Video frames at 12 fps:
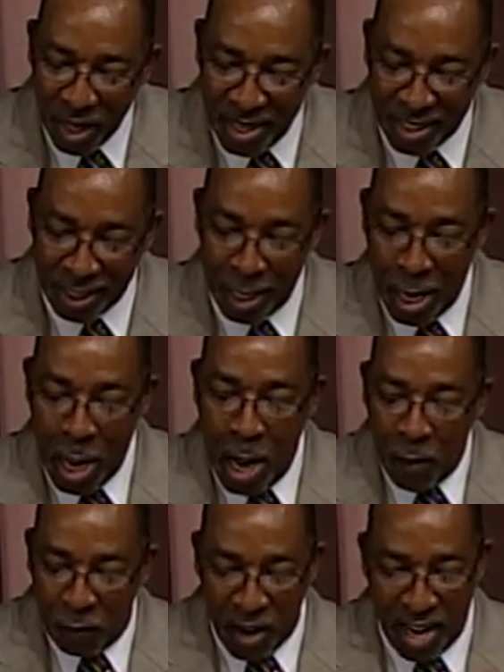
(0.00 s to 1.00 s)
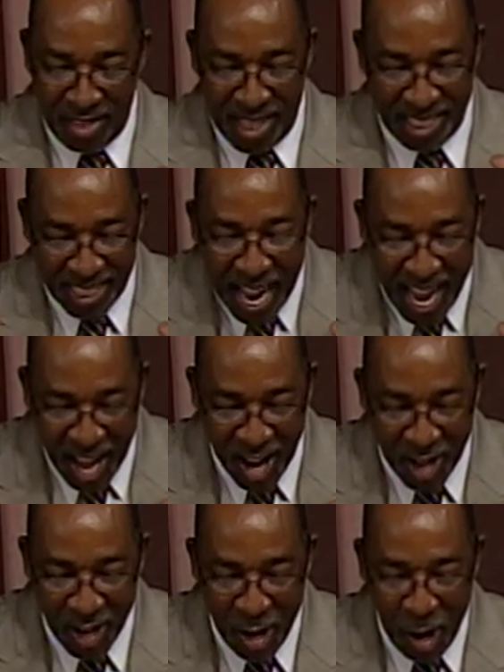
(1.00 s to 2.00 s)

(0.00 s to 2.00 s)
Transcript: listen. Faith is now.